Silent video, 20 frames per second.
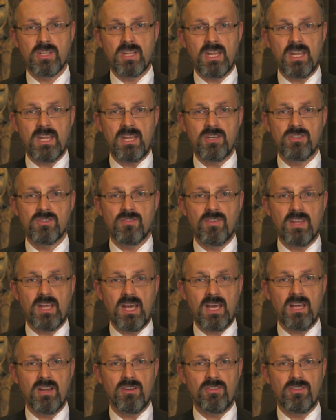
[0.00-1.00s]
the age of the
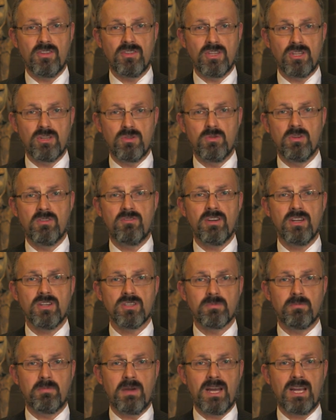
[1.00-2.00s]
Earth and the
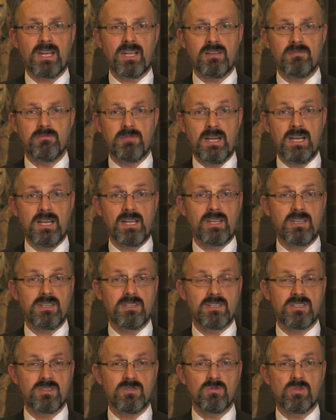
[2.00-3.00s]
universe back and back
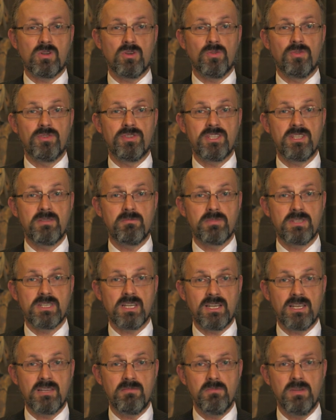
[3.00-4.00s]
into so-called deep
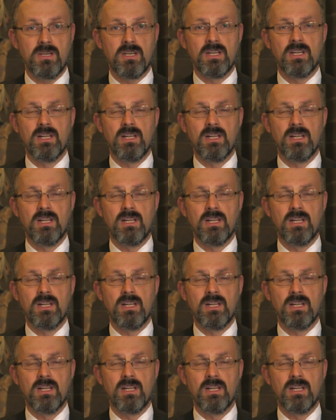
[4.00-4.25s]
time.